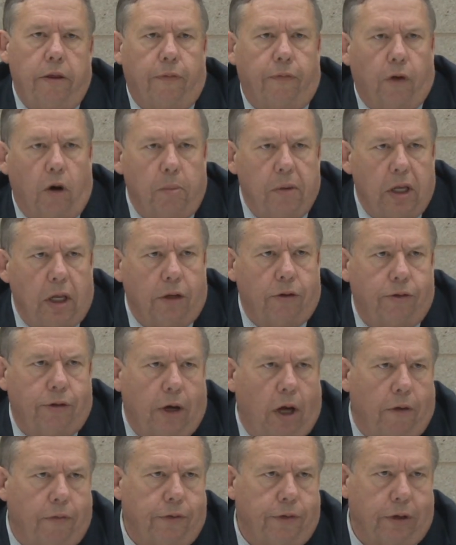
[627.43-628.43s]
The formula
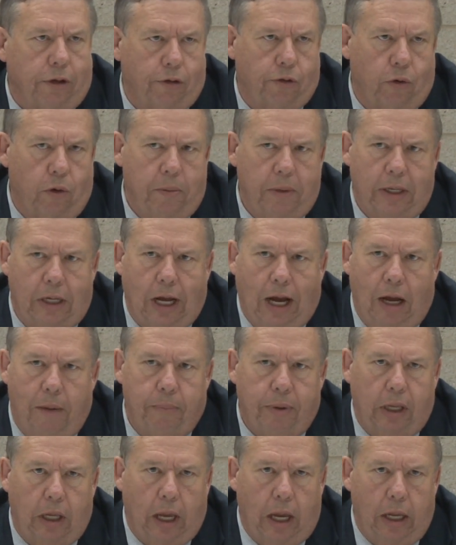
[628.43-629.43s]
itself is extremely
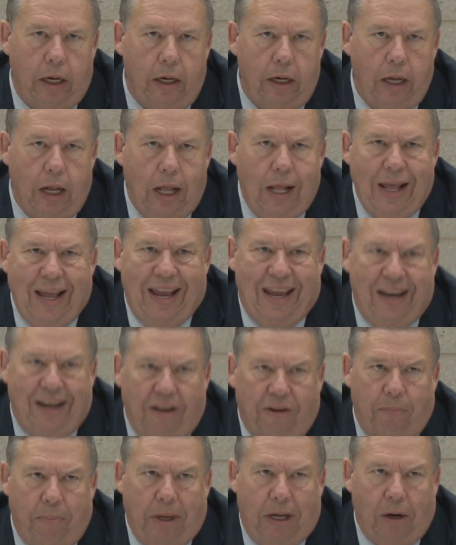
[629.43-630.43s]
complicated and
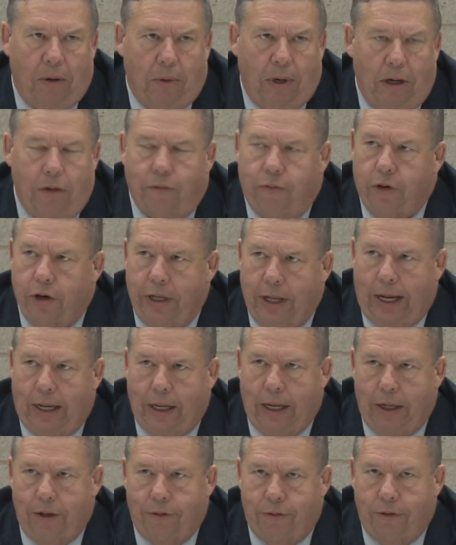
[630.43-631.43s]
has been around for
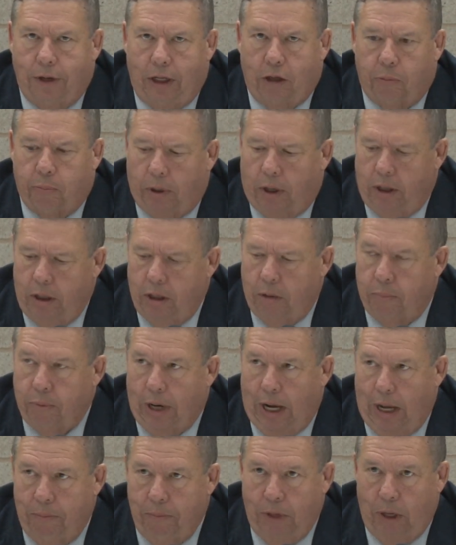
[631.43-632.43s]
decades. It's part of the
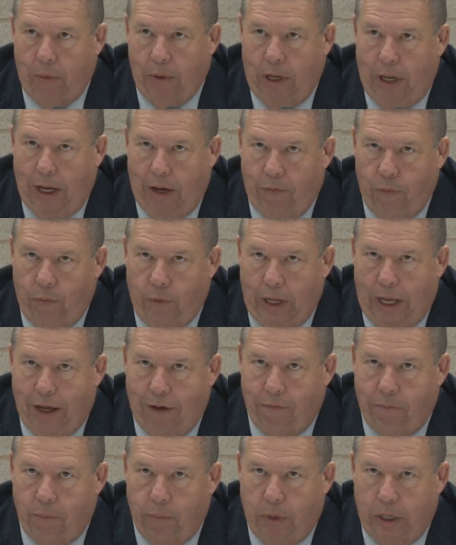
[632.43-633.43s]
problem that we have when we
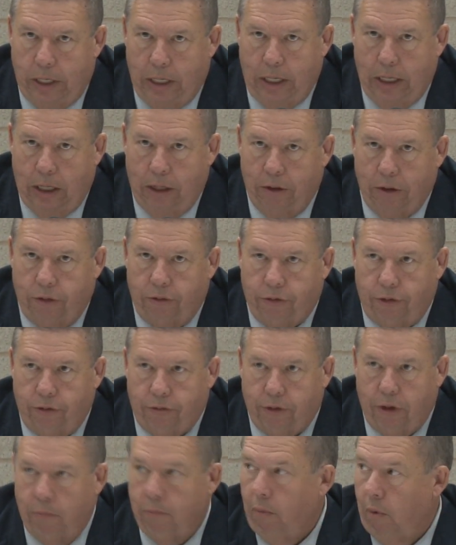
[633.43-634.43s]
have money in the
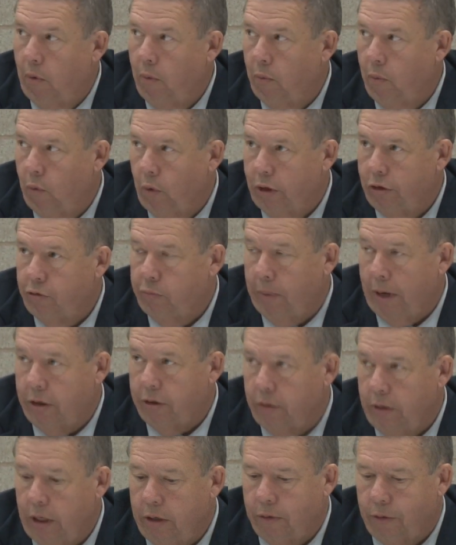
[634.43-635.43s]
system with
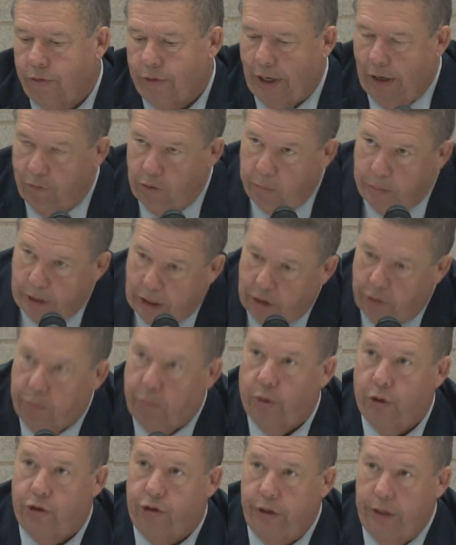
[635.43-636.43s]
special interest. Everybody's
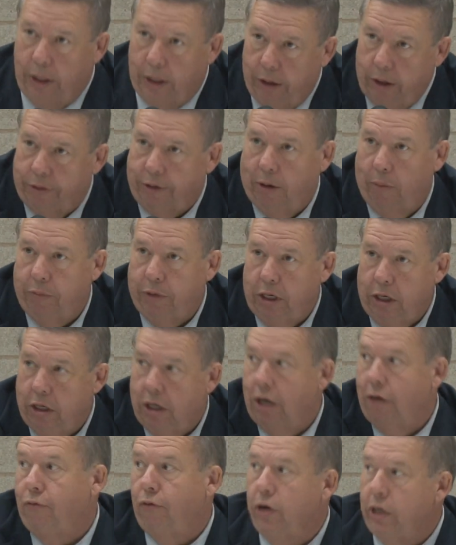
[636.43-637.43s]
pushing something
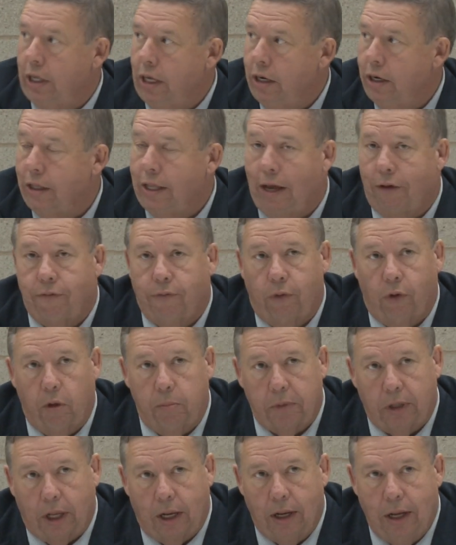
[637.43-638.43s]
different into that
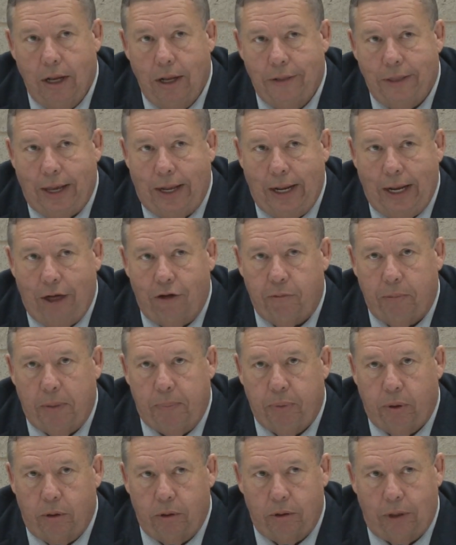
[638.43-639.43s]
formula. That has to
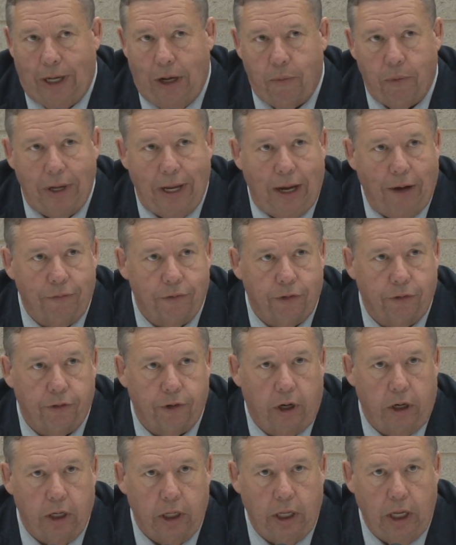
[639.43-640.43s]
be pulled out. We have to
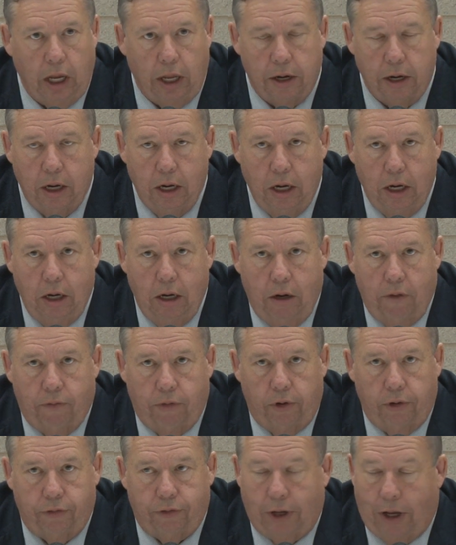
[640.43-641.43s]
start again.
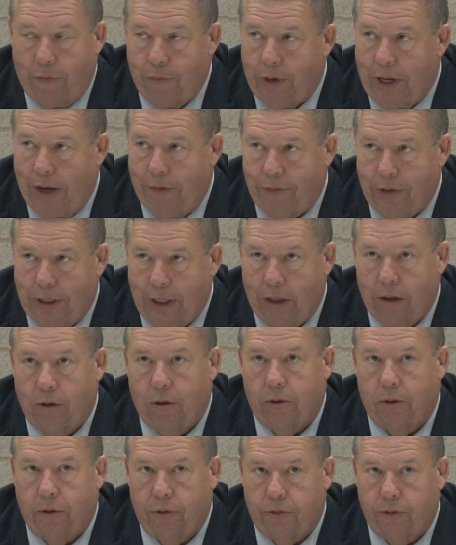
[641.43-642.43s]
First up, we have to get
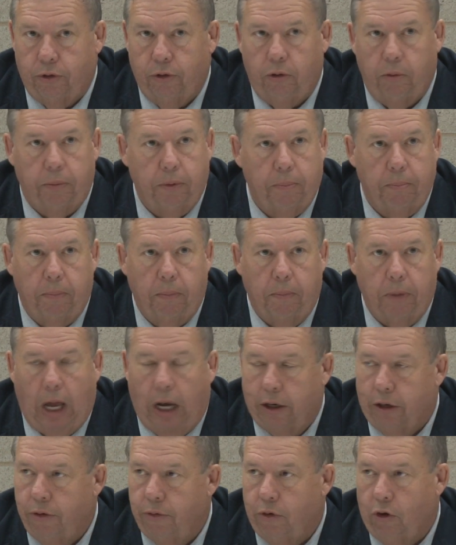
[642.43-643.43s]
local school
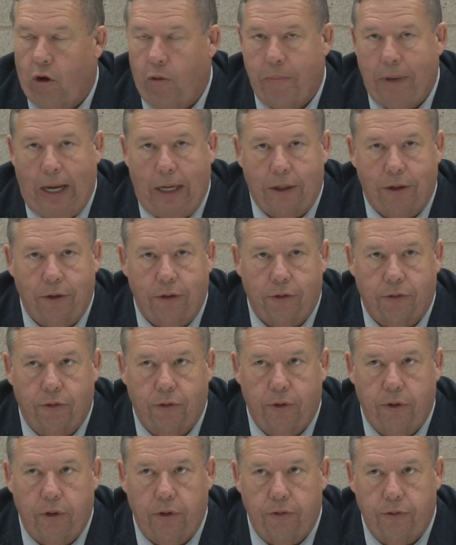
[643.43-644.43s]
control back to the
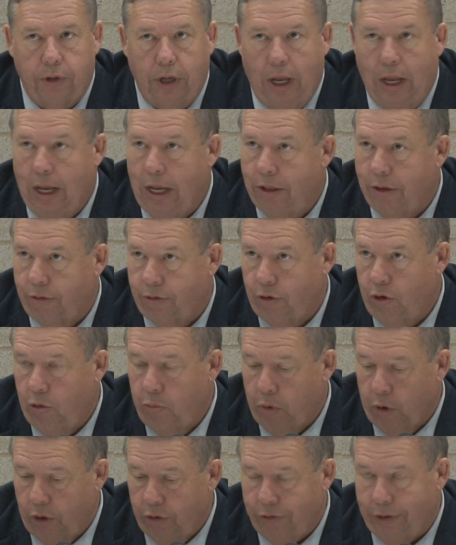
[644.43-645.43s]
schools and the school
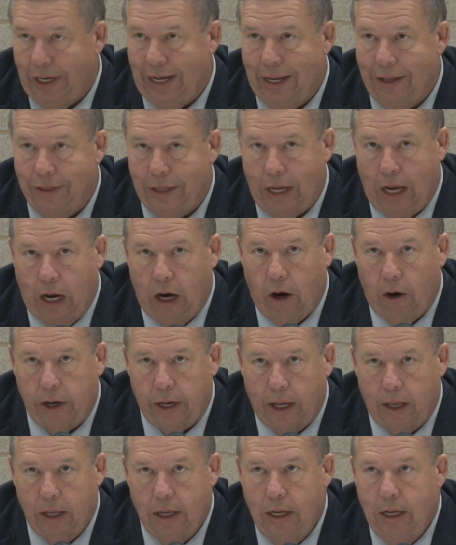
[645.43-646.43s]
boards in the
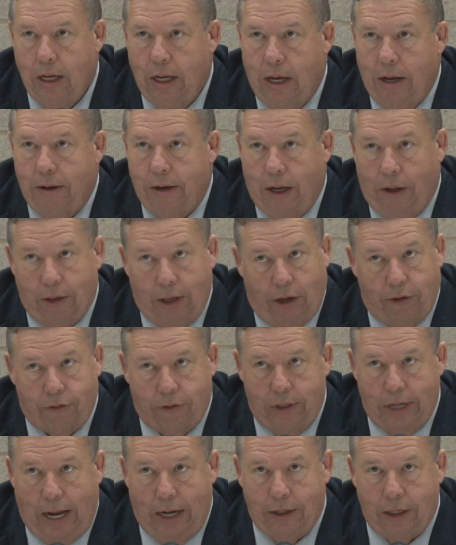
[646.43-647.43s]
area. Now,
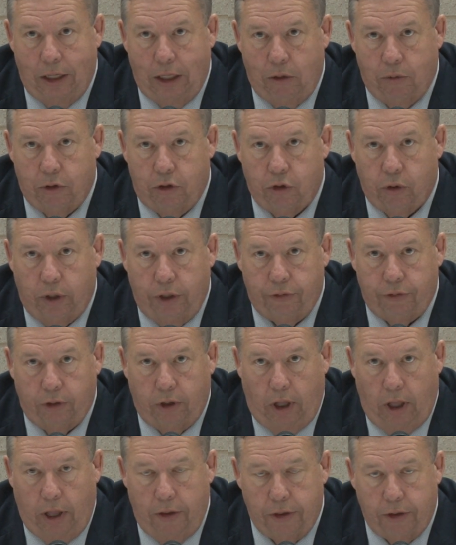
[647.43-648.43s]
that's not dealing with choice at
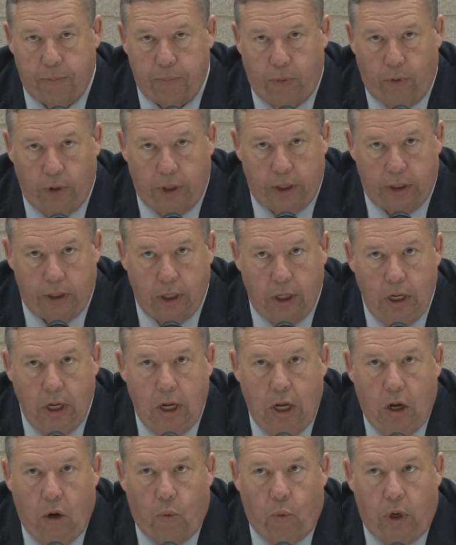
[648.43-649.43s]
all on this point.
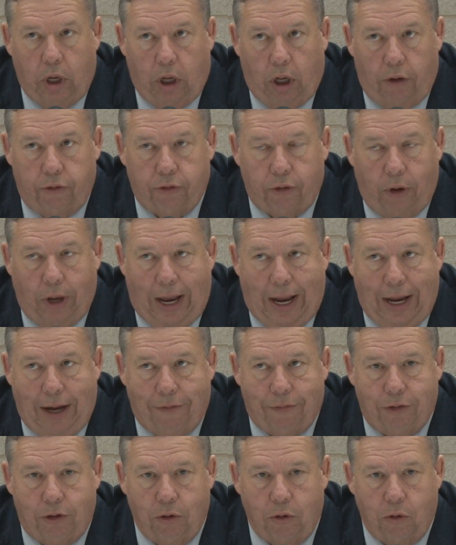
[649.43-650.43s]
We also
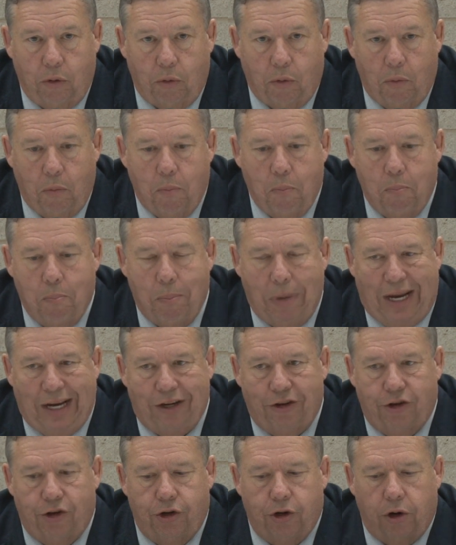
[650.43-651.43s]
have to
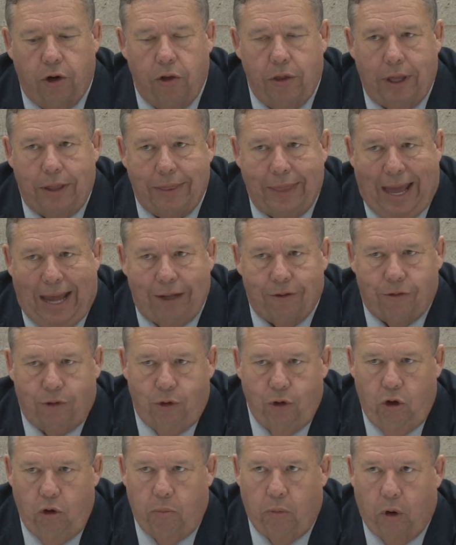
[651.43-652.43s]
make sure that that
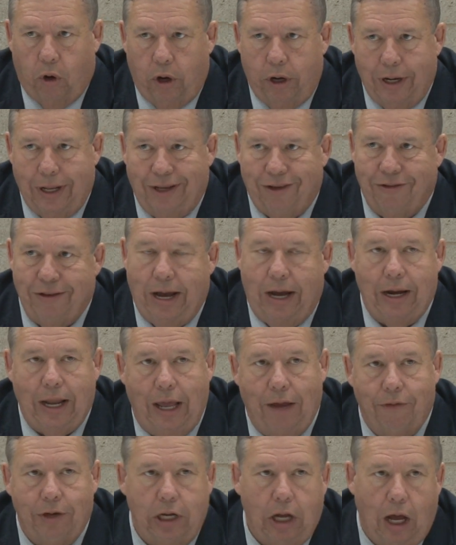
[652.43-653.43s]
school board is not
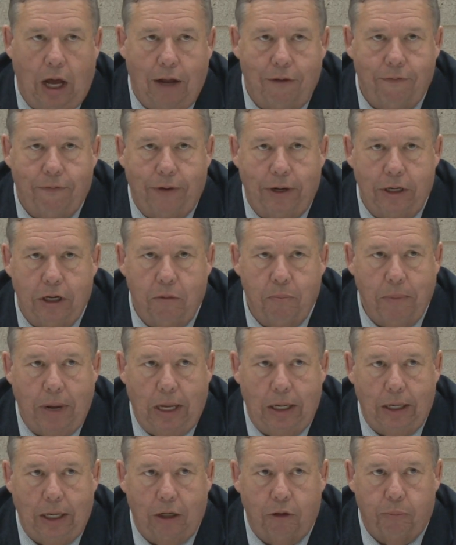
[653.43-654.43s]
having unfunded
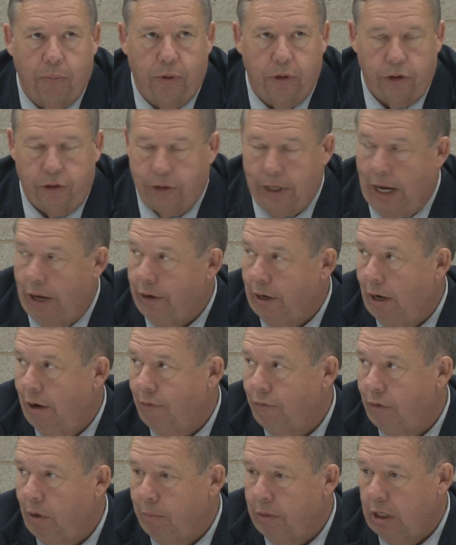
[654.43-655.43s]
mandates pushed down on
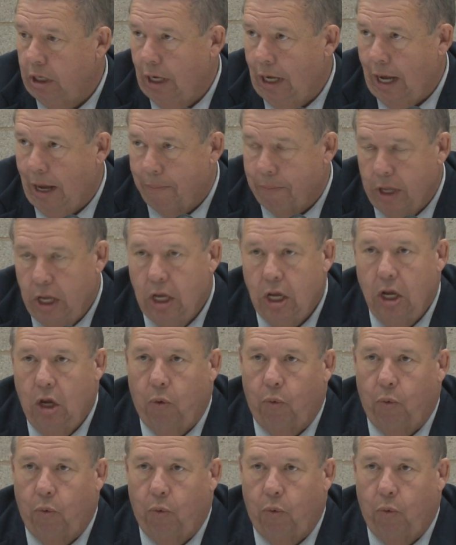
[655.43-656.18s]
it from the top.